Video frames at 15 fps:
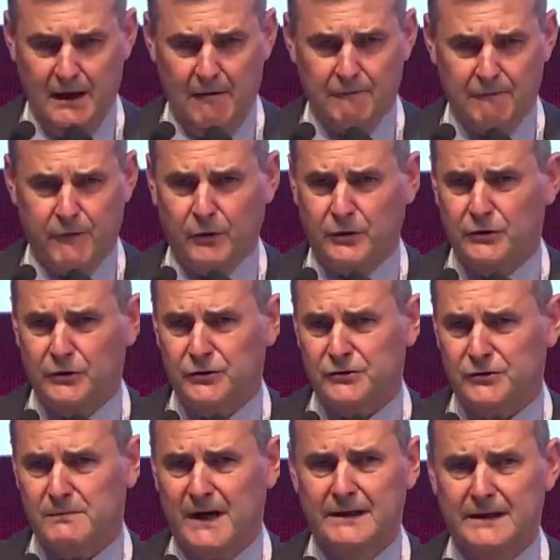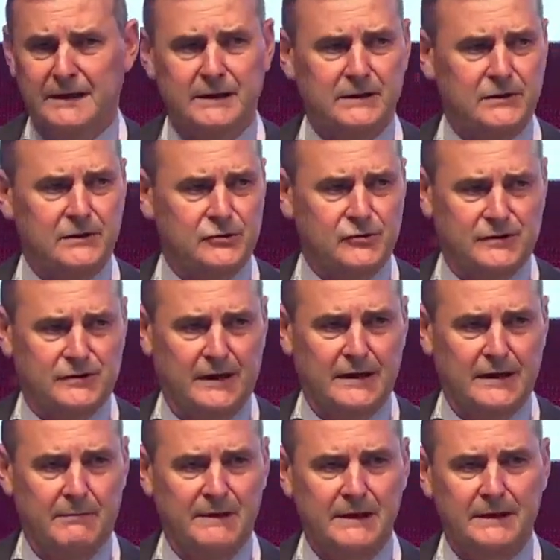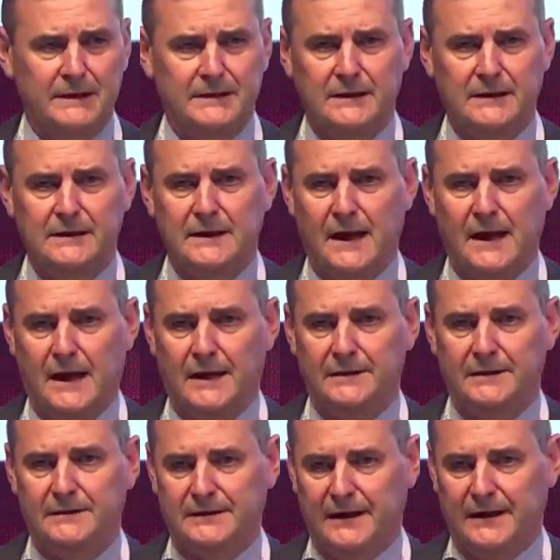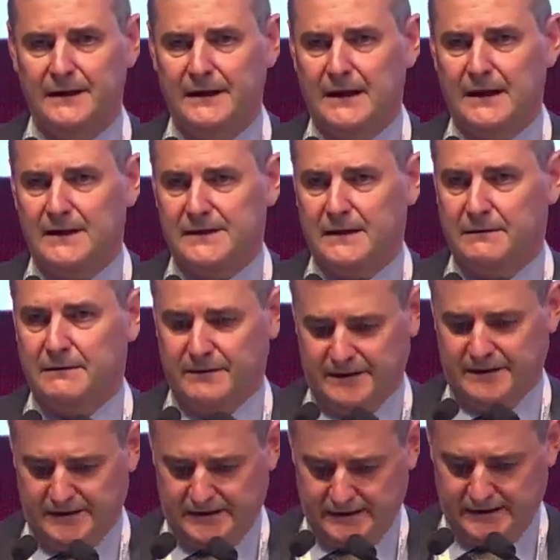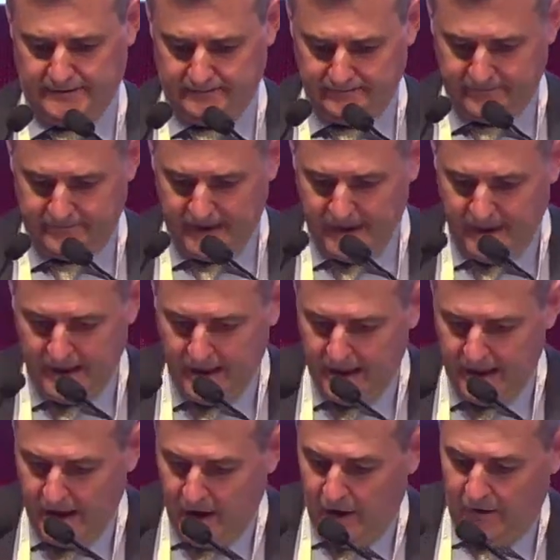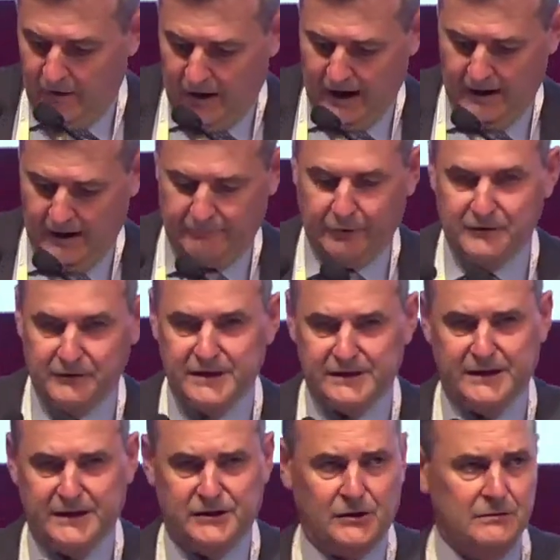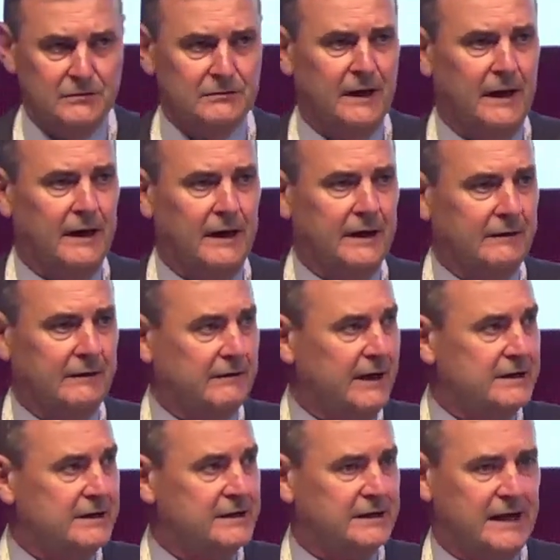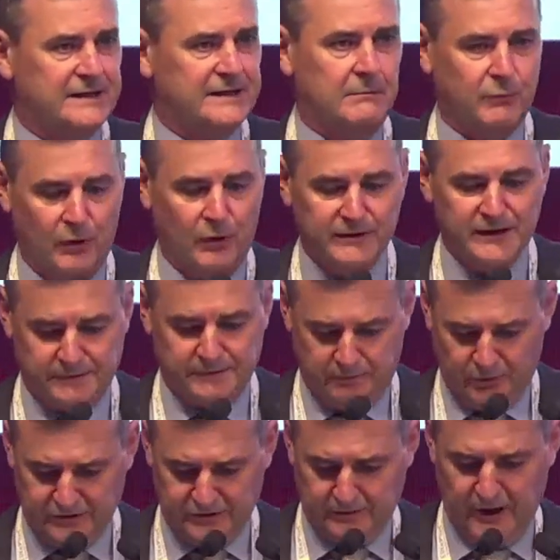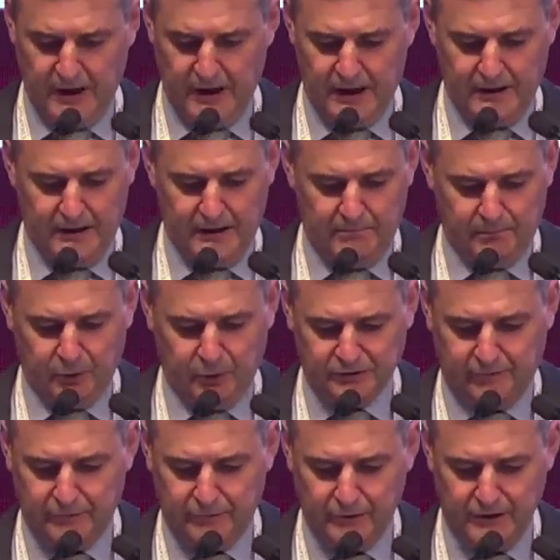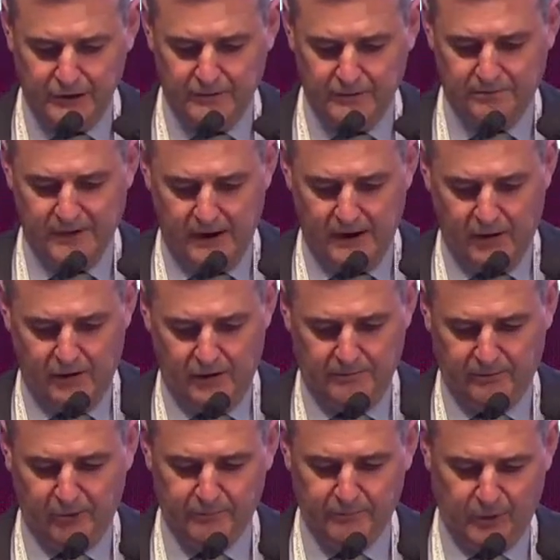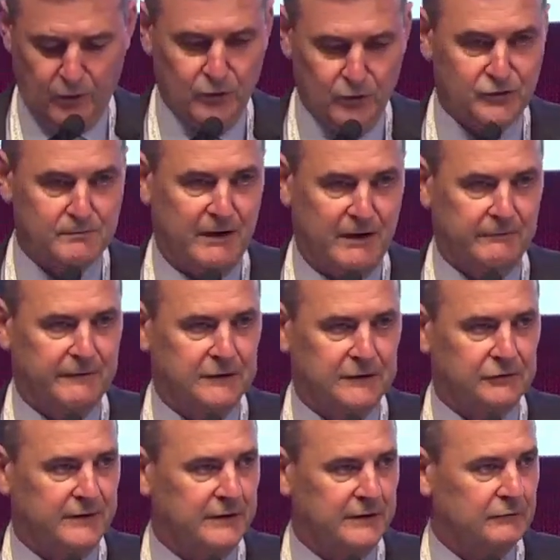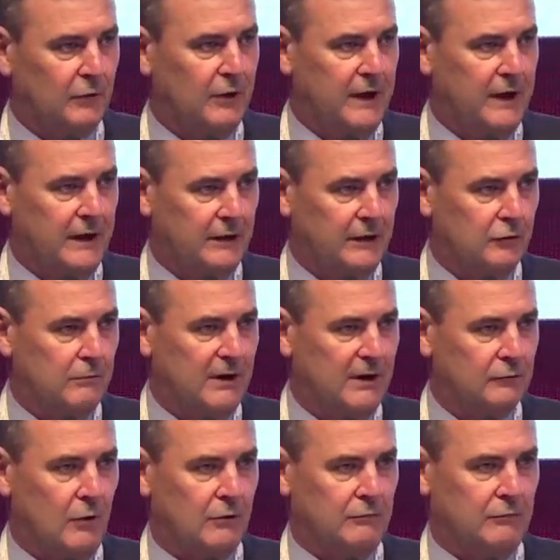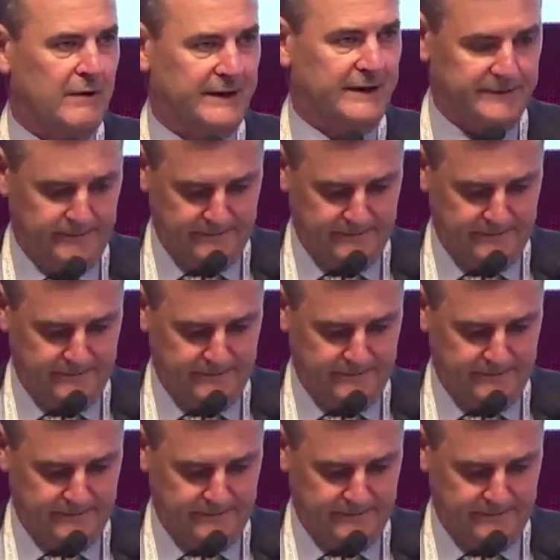focused mainly in sustainability and technical service. For this reason, Reagens has the broadest portfolio of products manufactured global worldwide.